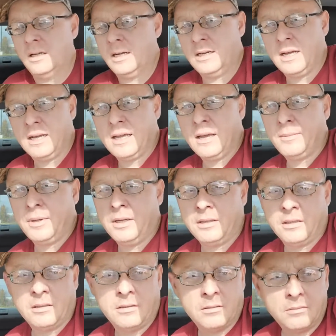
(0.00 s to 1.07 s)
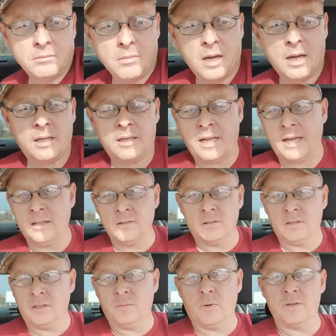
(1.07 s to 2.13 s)
and I kept hitting my inhaler
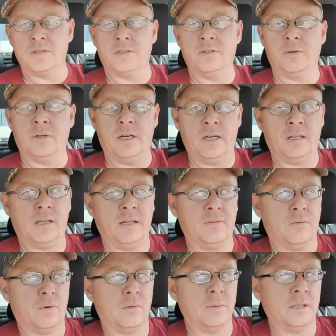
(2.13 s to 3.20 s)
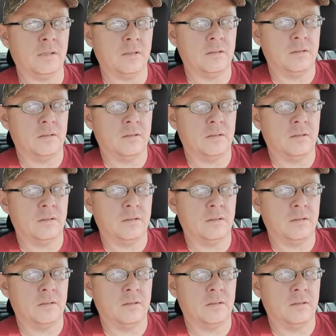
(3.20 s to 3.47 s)
and it wasn't doing anything for me.